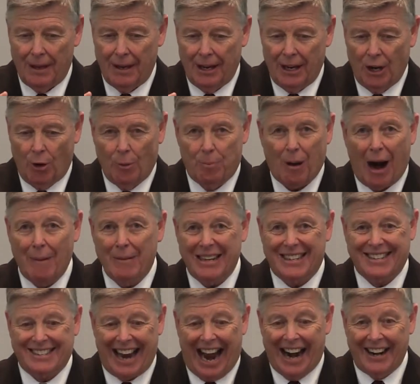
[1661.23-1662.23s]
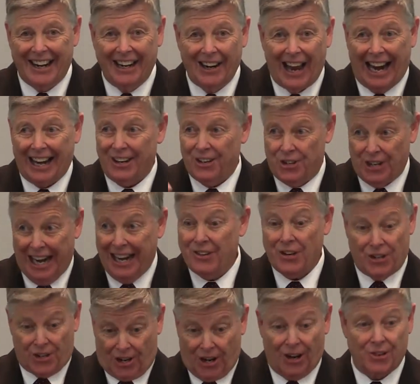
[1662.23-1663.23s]
it would probably sounded like
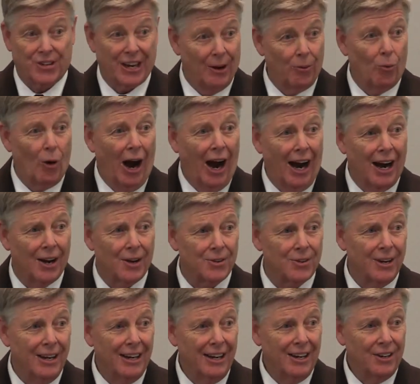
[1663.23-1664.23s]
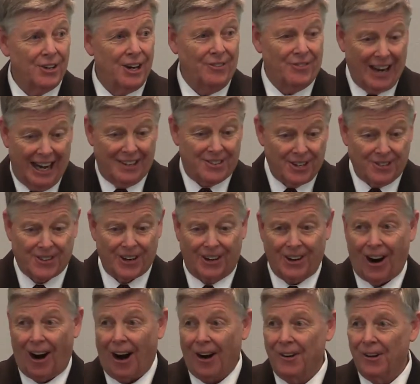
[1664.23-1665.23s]
Jesus because it was. She thinks it's the
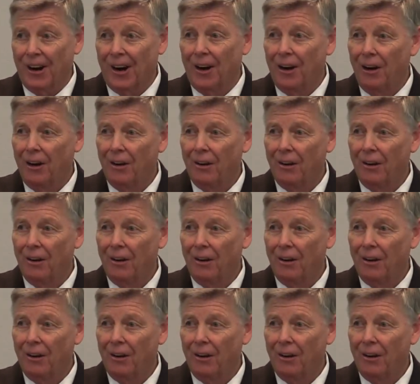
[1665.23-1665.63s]
gardener.